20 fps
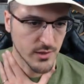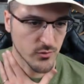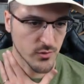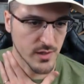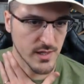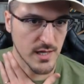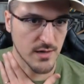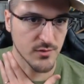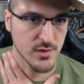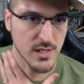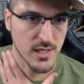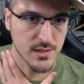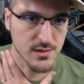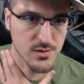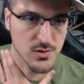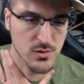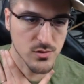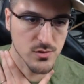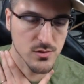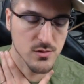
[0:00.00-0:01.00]
I already have the
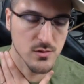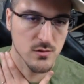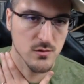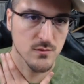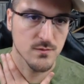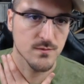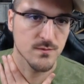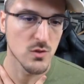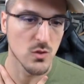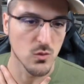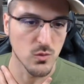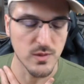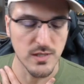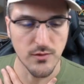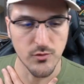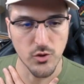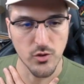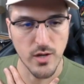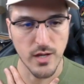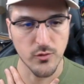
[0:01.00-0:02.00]
answer, so
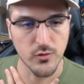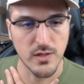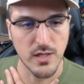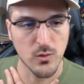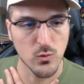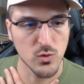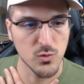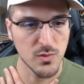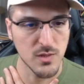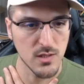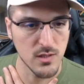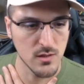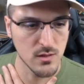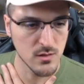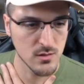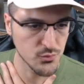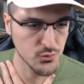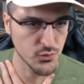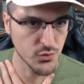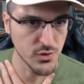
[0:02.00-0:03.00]
Uktabi Orangutan would
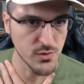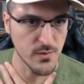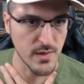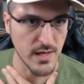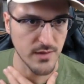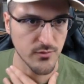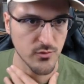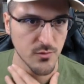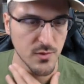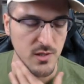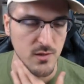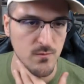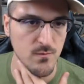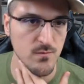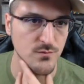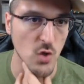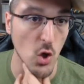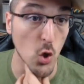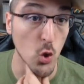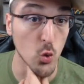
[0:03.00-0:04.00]
be pretty bad for me.
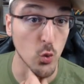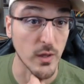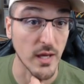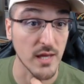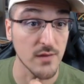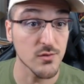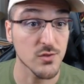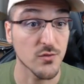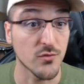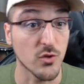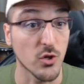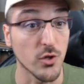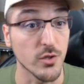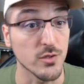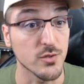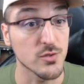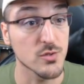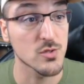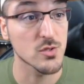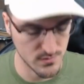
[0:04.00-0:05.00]
Oh, Caves of
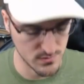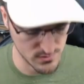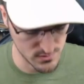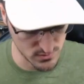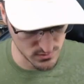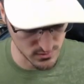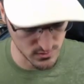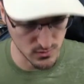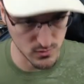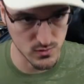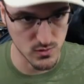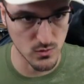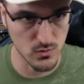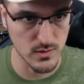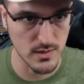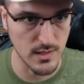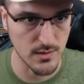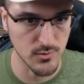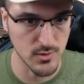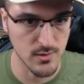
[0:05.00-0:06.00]
Coilus. There goes the
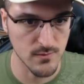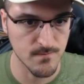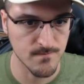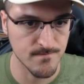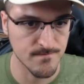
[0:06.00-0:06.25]
Uktabi.